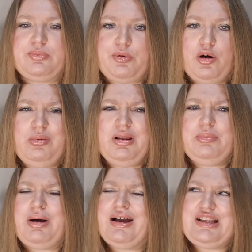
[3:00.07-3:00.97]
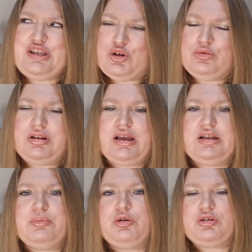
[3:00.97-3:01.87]
a problem. I don't like
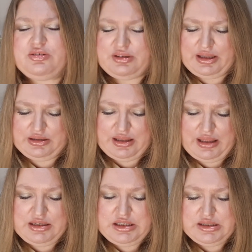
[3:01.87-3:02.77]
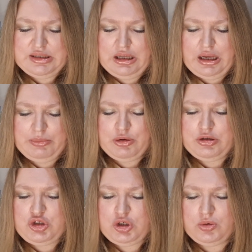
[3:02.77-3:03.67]
the bottles like that. I'm gonna
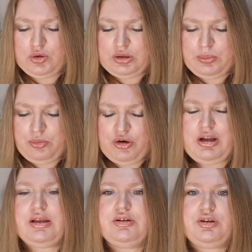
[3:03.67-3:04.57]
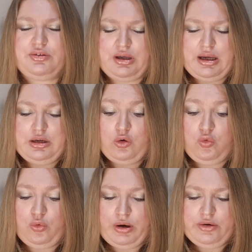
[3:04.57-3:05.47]
show you the brilliant design
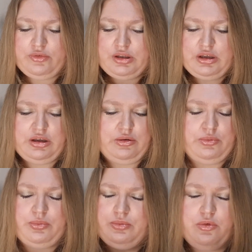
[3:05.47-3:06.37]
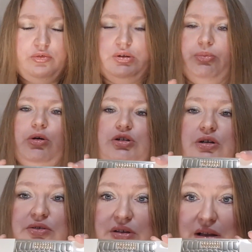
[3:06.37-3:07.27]
of one of the
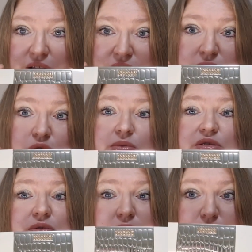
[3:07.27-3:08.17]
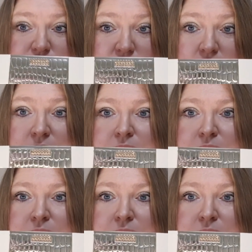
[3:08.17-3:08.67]
bottles, and this is from Swarovski.